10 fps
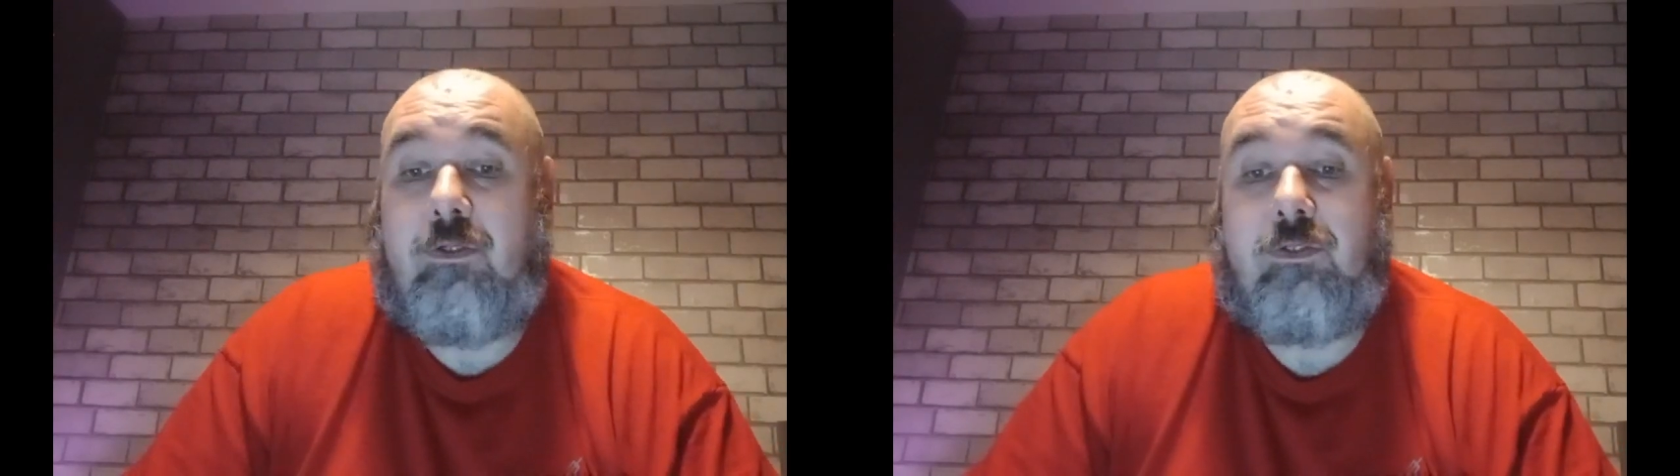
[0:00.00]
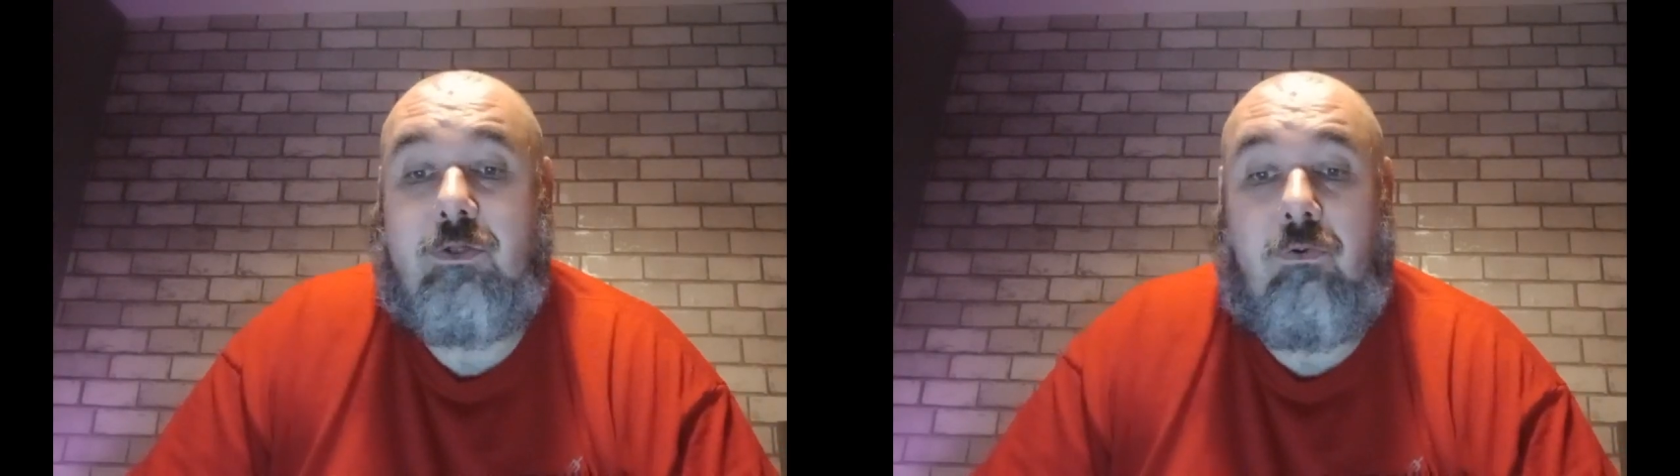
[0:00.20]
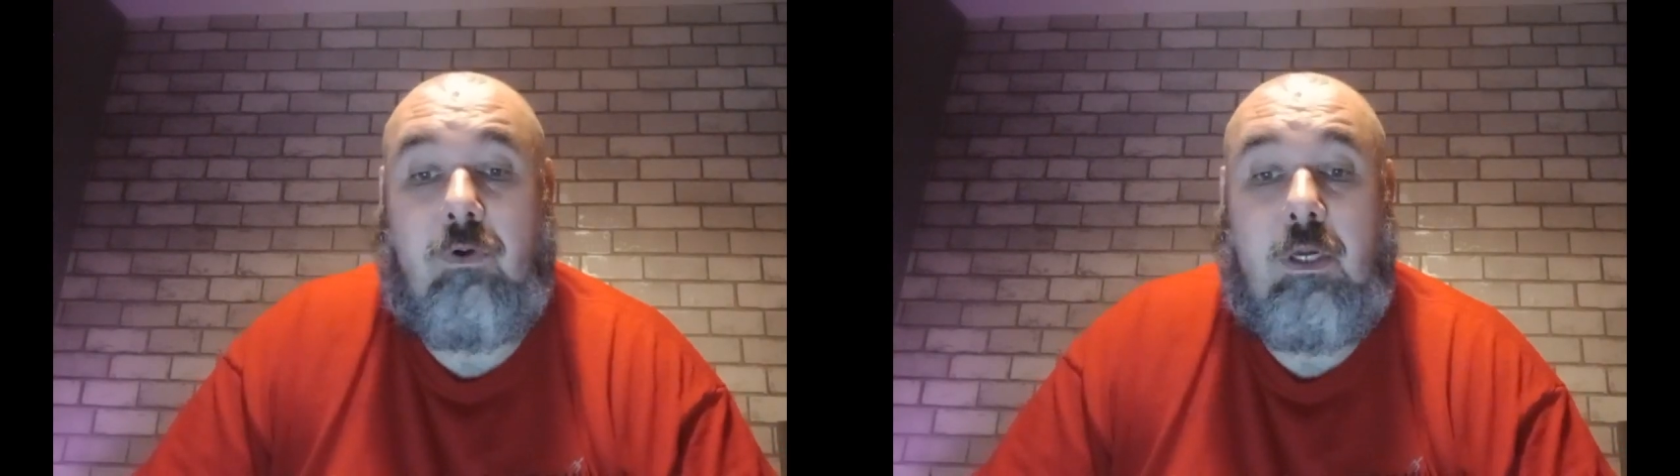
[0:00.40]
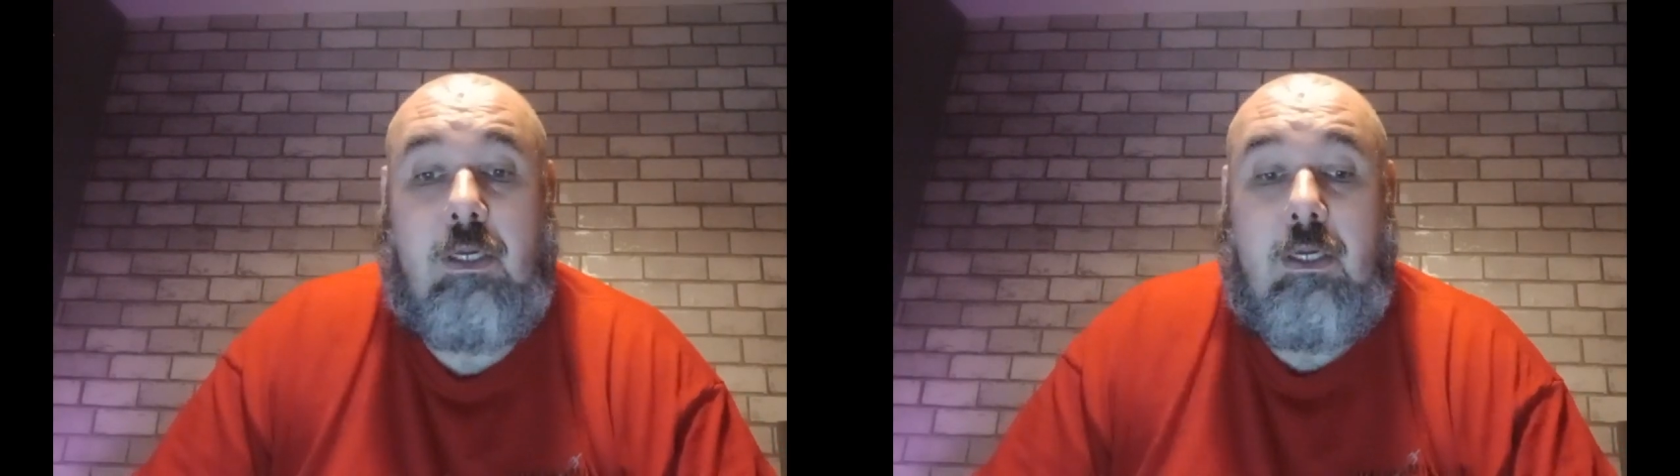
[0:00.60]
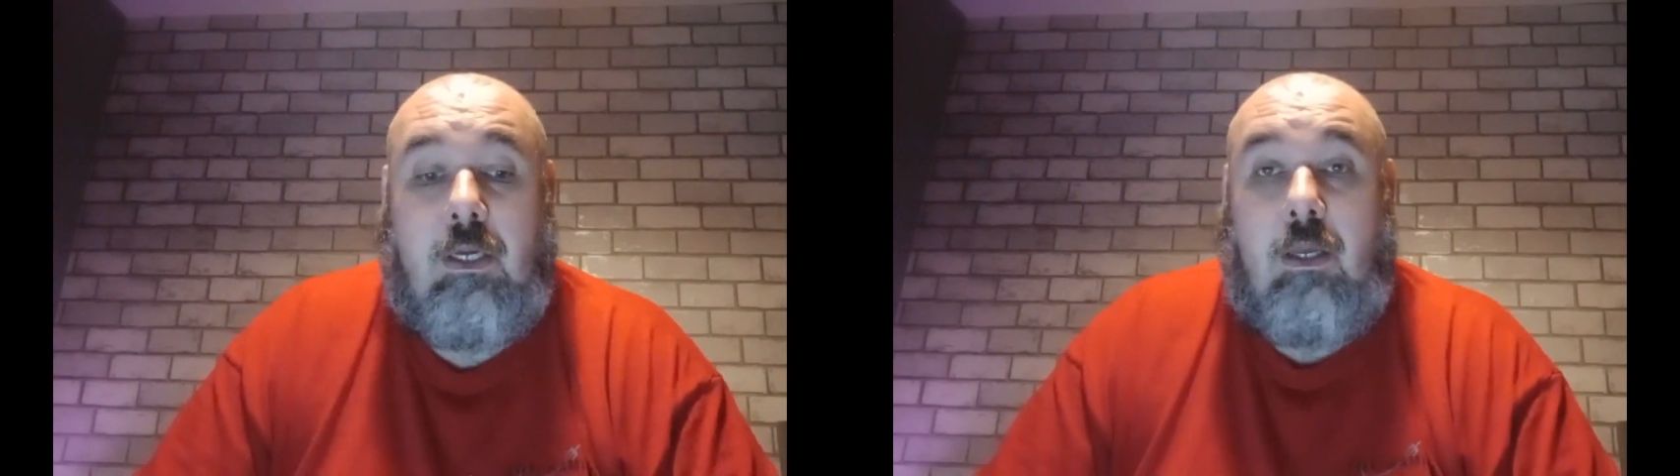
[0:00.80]
So
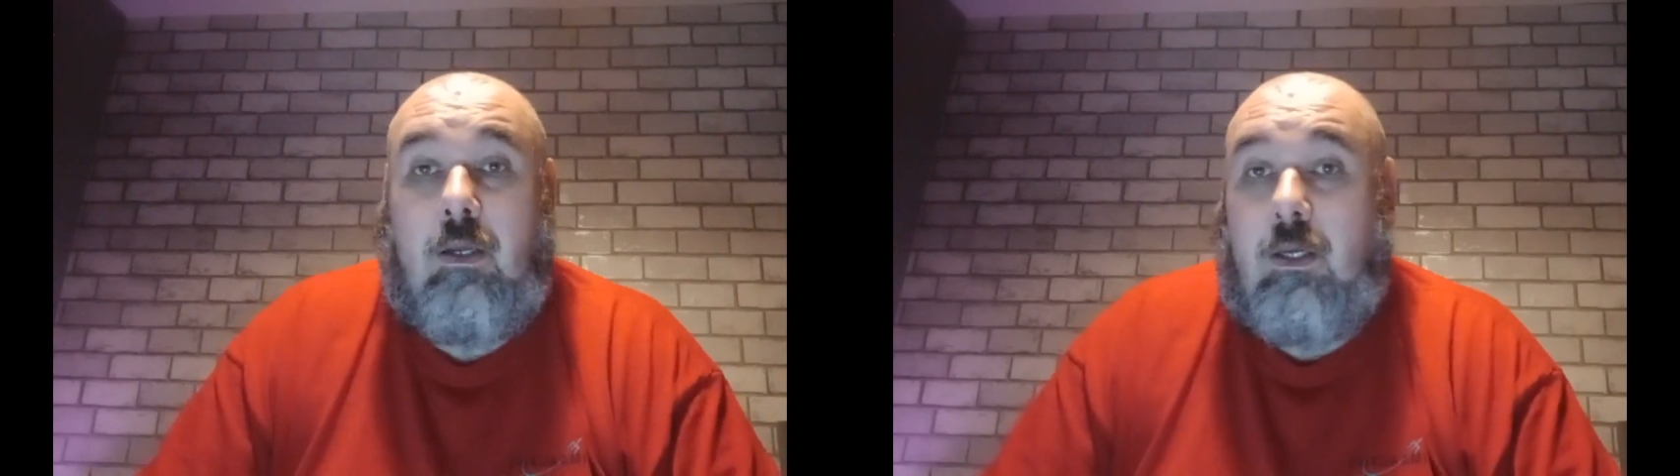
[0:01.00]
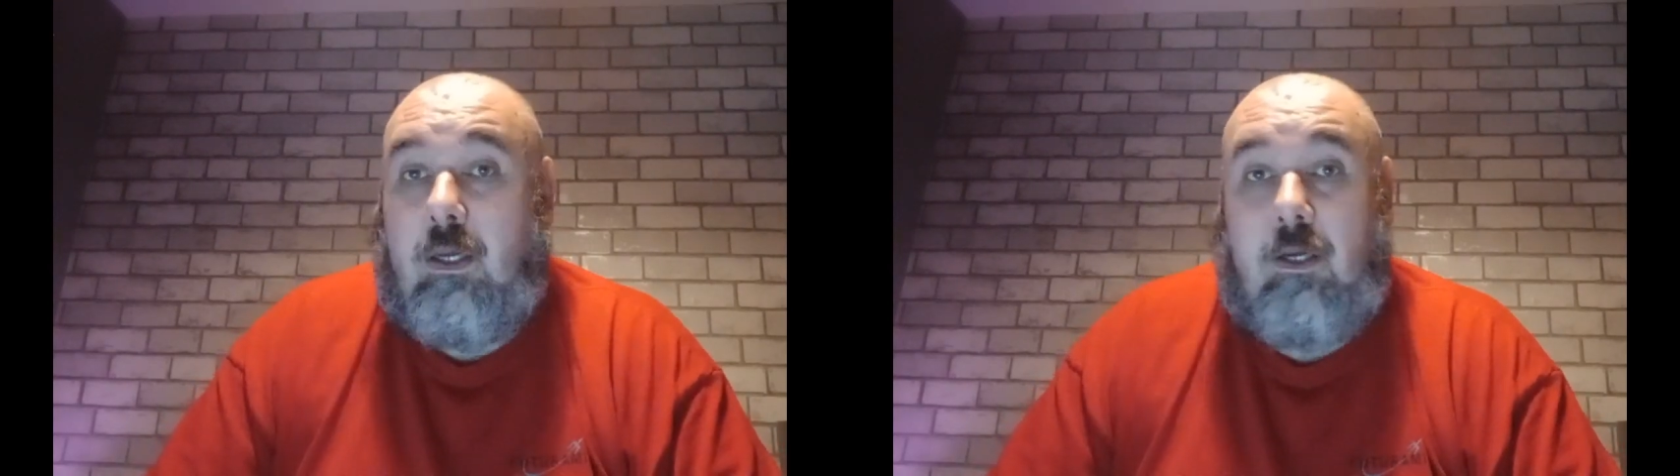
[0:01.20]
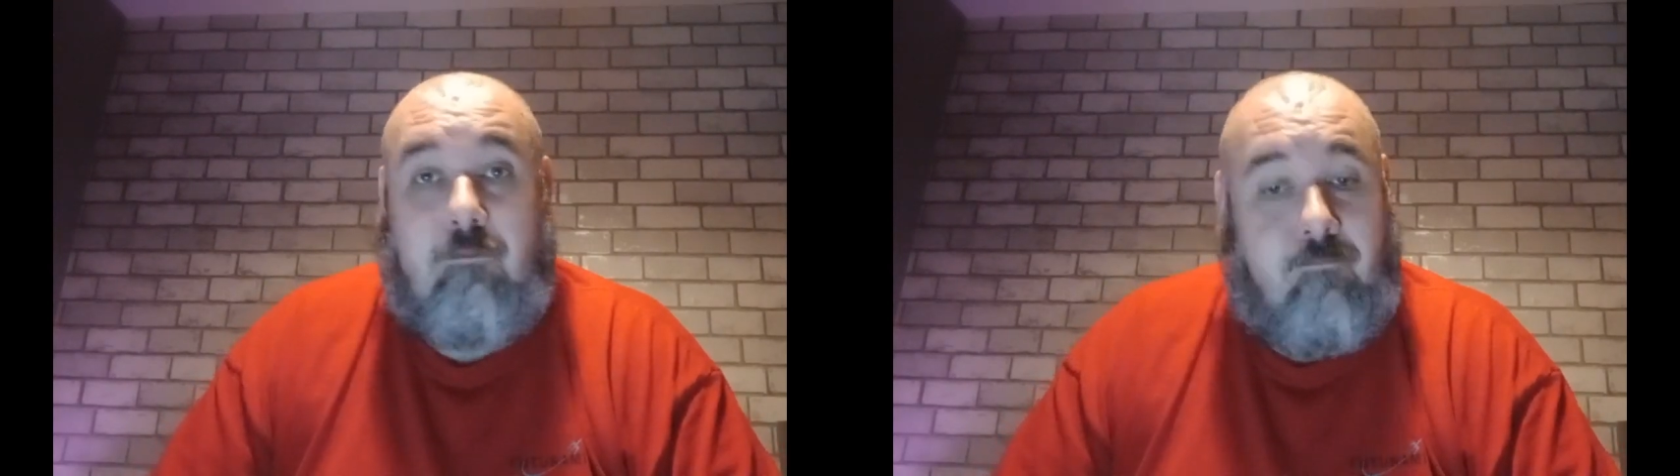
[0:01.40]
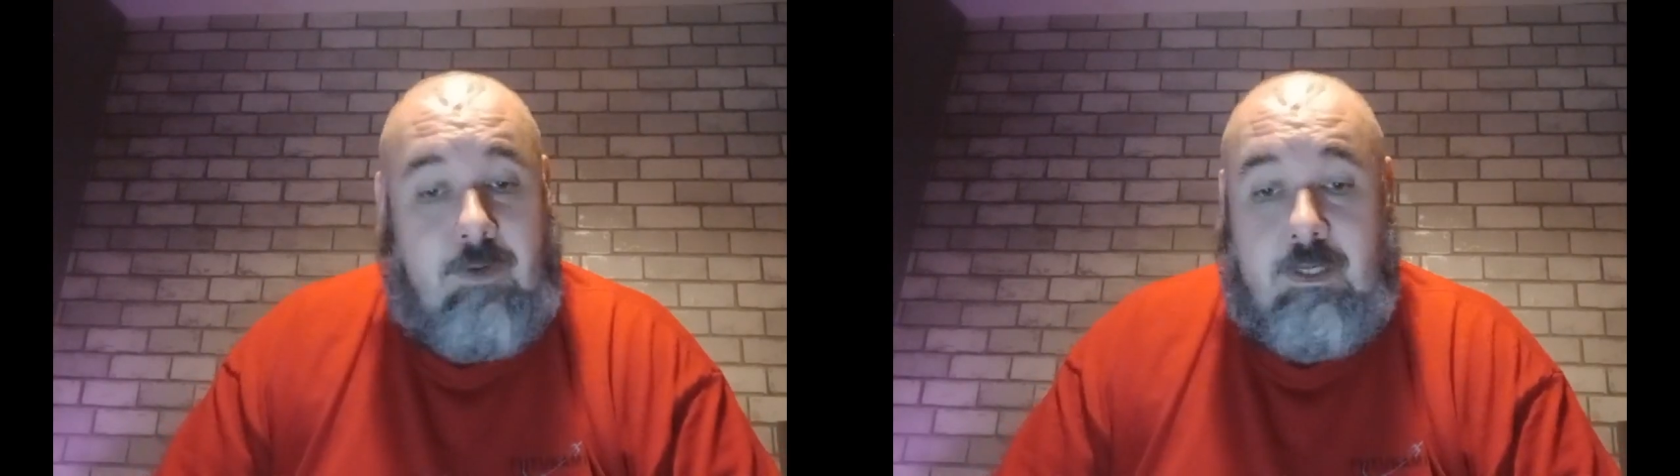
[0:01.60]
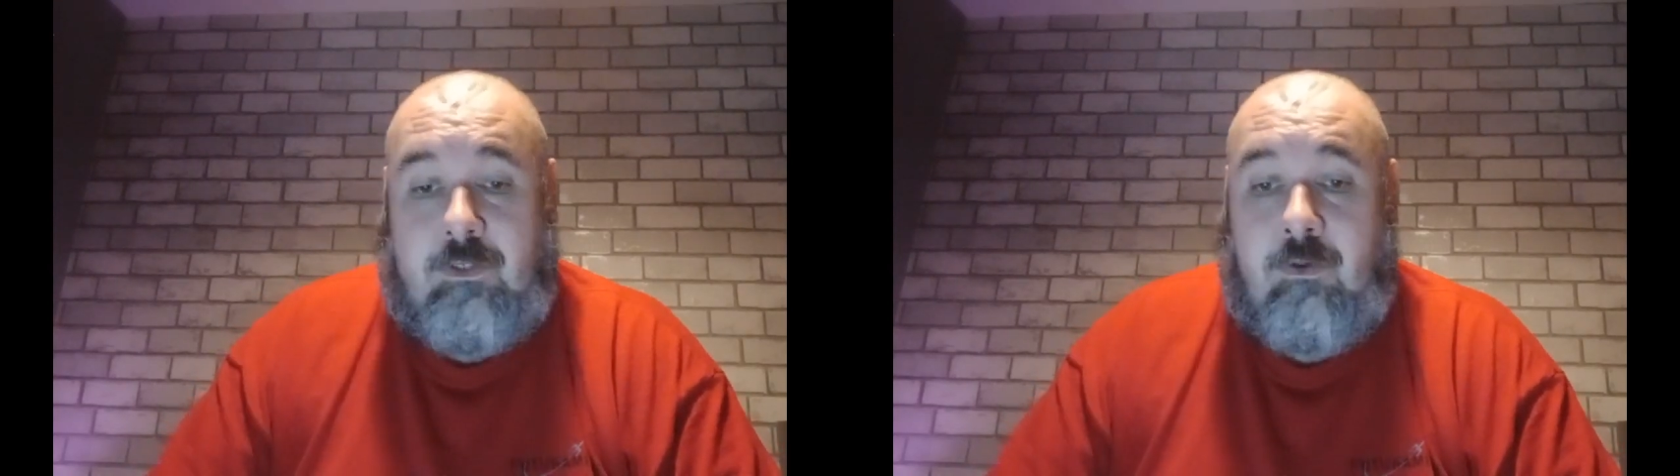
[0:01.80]
very
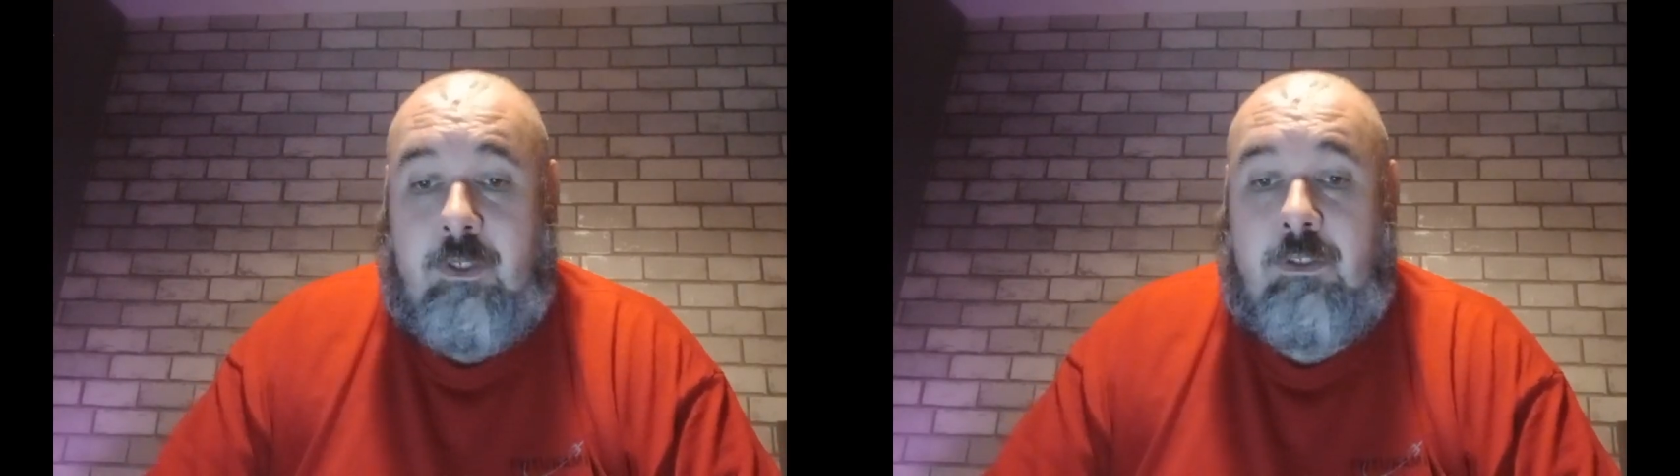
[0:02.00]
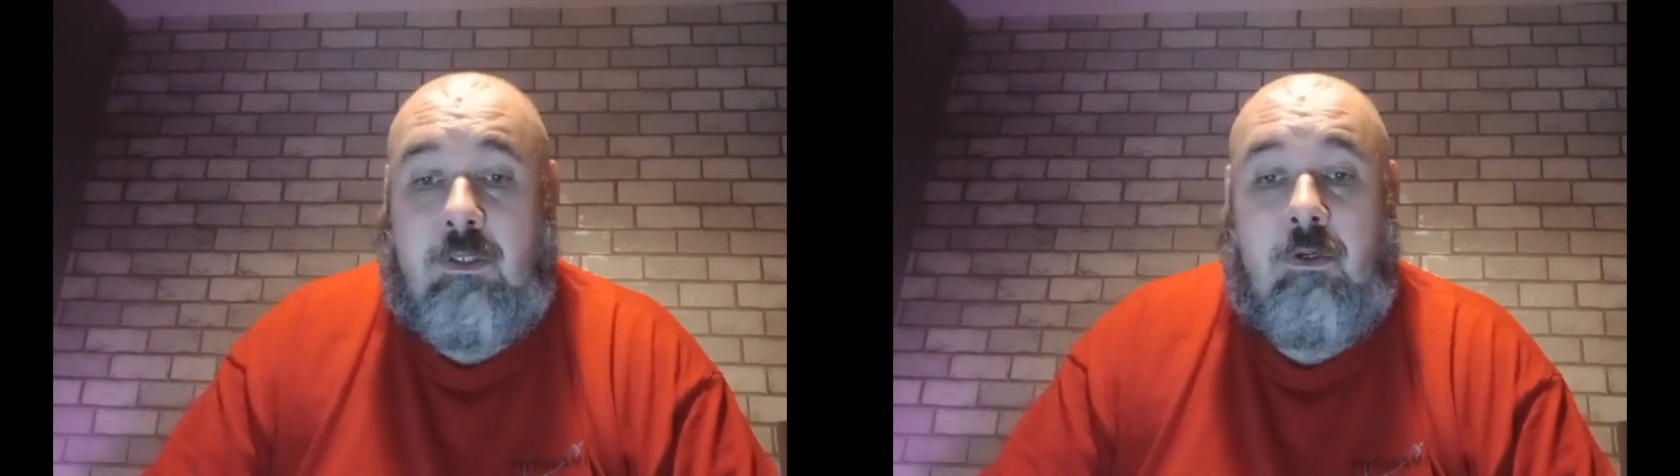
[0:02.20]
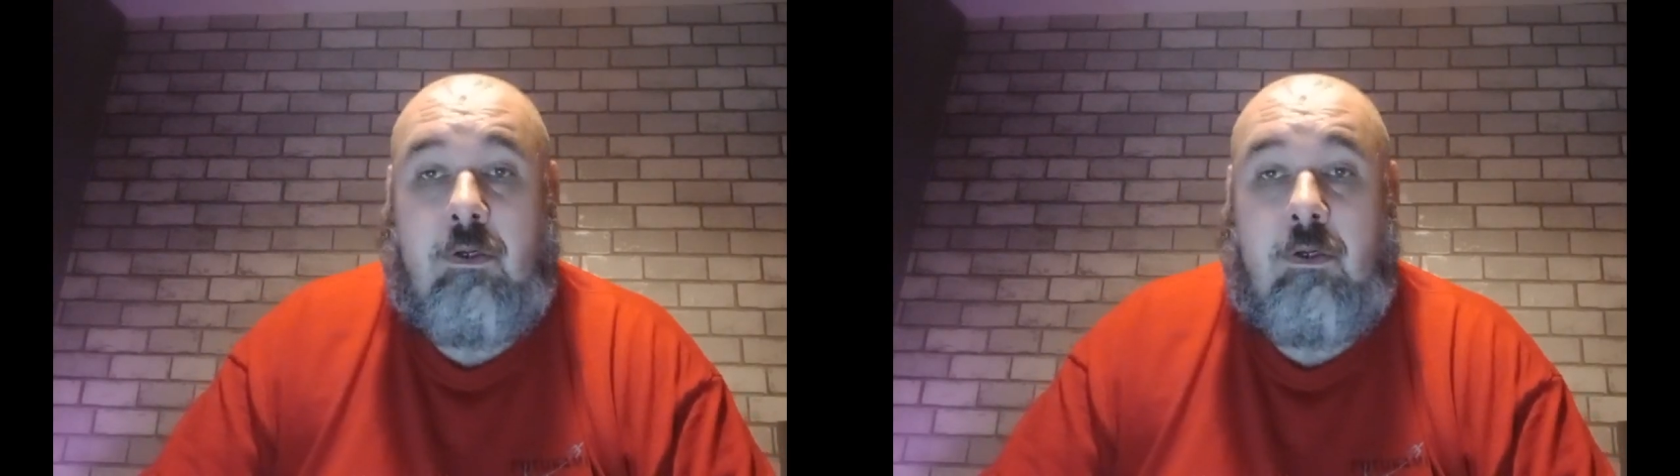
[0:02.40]
sorry to